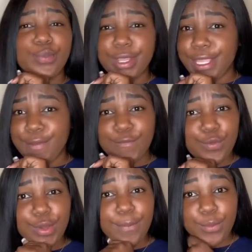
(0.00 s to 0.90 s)
three
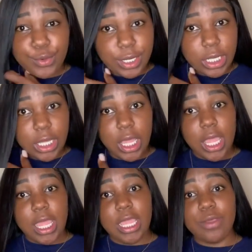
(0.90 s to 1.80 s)
four in the morning
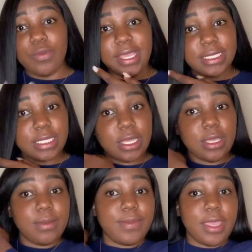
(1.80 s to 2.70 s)
he wakes
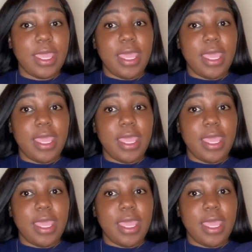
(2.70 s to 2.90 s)
up